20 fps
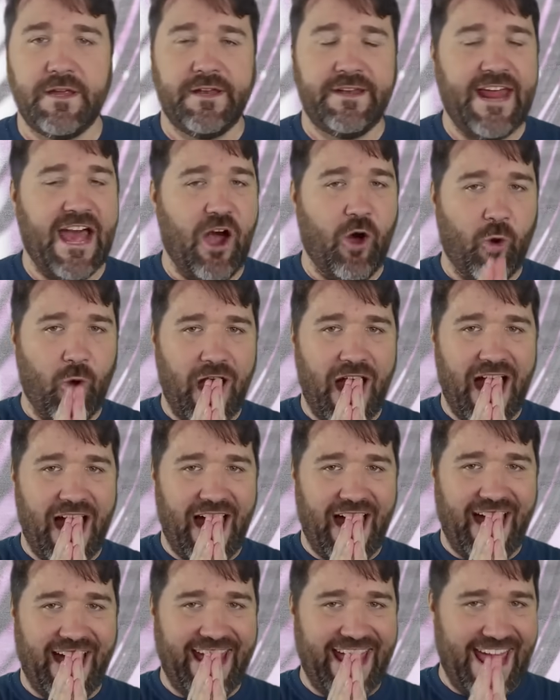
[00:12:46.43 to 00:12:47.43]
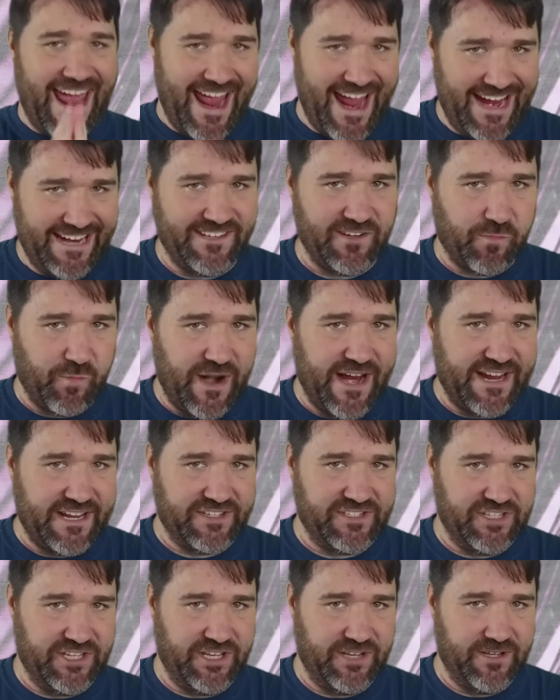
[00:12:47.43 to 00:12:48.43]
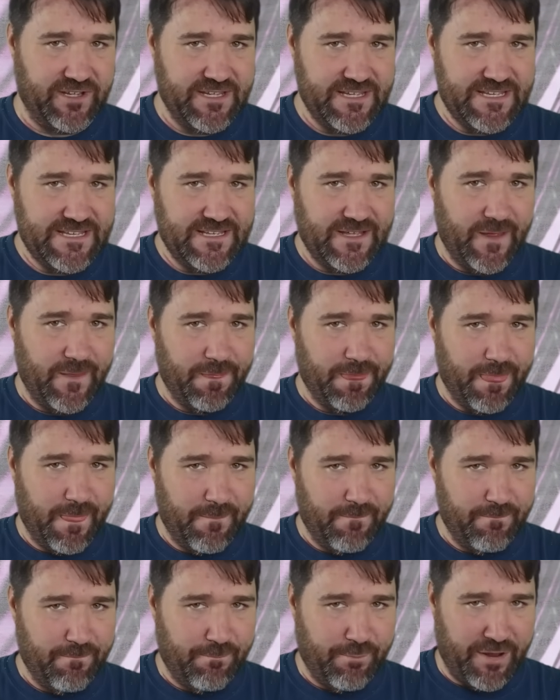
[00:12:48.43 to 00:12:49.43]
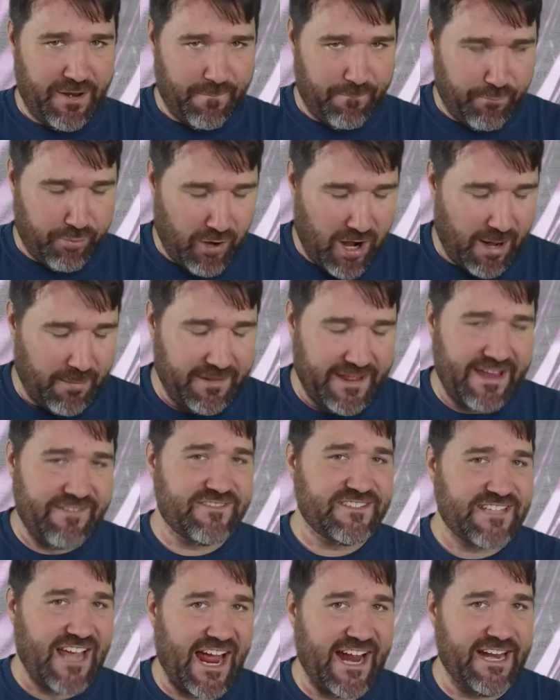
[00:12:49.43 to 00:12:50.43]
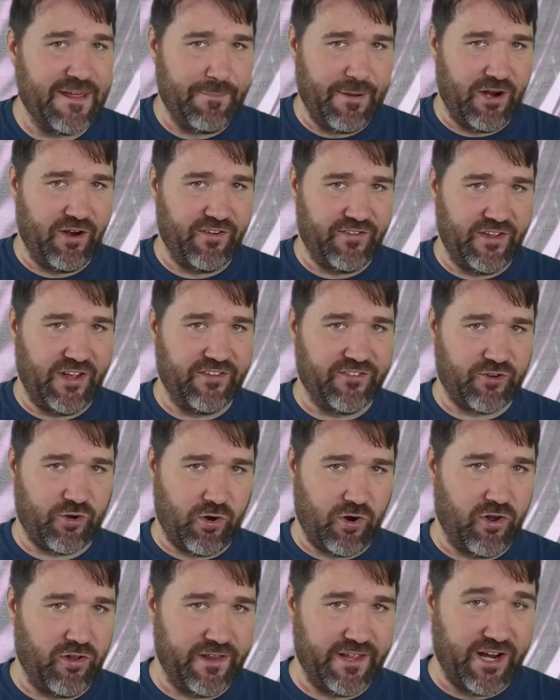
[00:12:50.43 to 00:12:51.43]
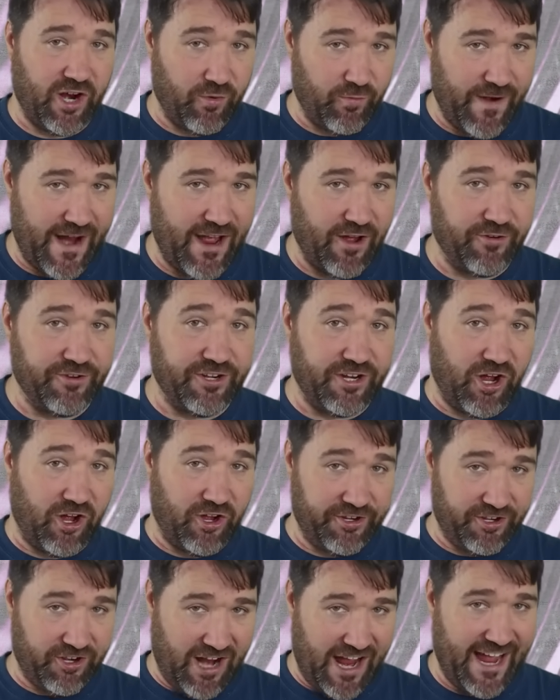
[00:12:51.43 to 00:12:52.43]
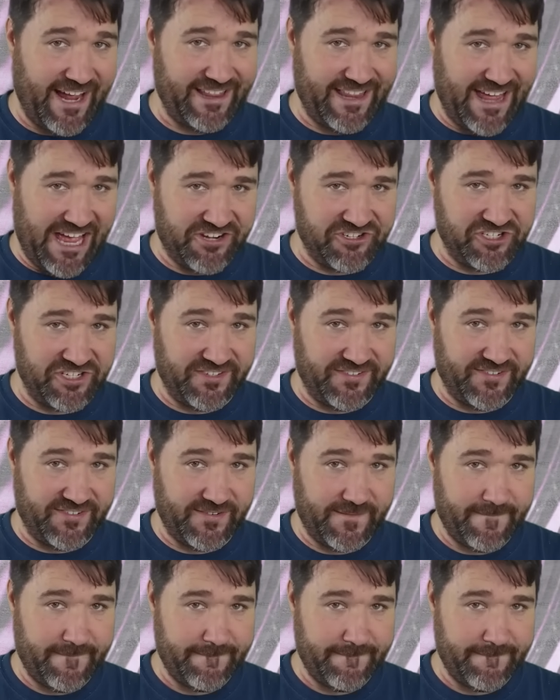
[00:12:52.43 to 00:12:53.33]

Now, I hate to break it to you, but you probably have tiny parasites crawling around on your eyelashes.